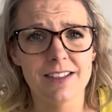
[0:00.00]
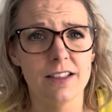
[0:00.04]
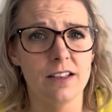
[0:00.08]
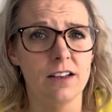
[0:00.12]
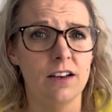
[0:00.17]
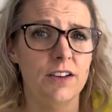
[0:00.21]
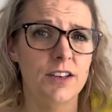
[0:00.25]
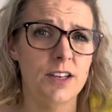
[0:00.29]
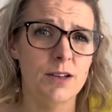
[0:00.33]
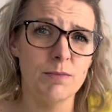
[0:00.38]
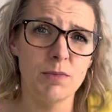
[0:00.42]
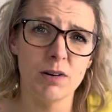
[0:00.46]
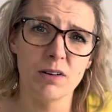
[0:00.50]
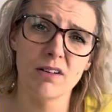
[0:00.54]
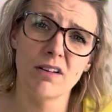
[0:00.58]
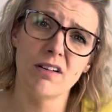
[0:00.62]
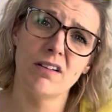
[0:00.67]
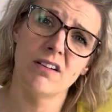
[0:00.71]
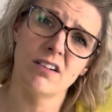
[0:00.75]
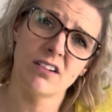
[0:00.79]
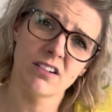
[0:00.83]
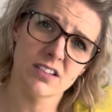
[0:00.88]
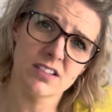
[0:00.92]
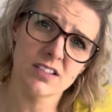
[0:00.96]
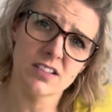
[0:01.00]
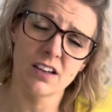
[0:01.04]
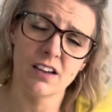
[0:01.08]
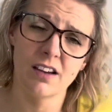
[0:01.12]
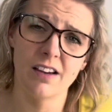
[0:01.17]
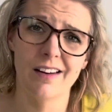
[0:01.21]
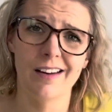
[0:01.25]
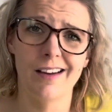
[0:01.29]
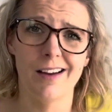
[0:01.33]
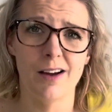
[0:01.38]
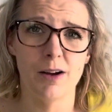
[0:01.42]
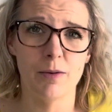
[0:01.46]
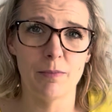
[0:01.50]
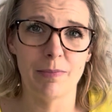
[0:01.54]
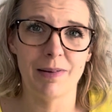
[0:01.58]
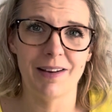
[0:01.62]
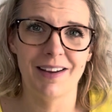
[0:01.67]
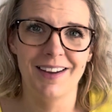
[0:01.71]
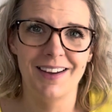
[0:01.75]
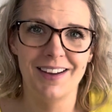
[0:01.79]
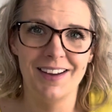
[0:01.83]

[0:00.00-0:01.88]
learn your monologue, turn up.